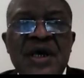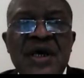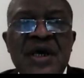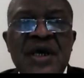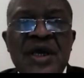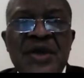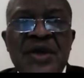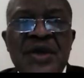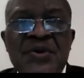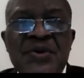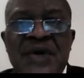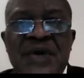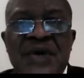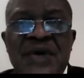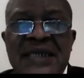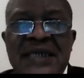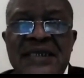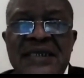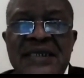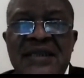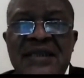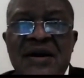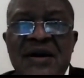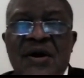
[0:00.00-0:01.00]
You
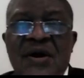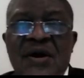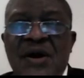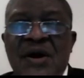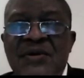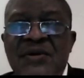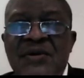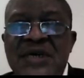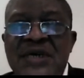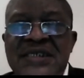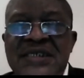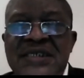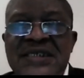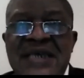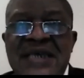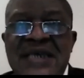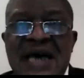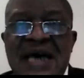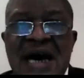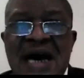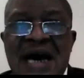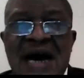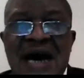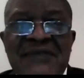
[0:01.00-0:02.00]
can always
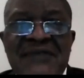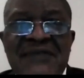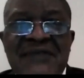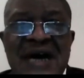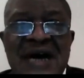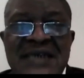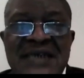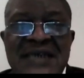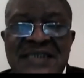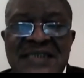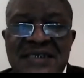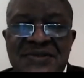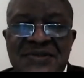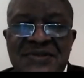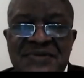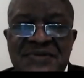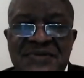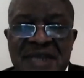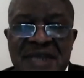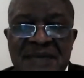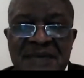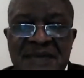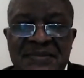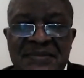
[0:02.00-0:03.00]
have access to
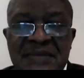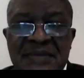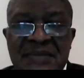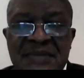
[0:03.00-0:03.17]
them.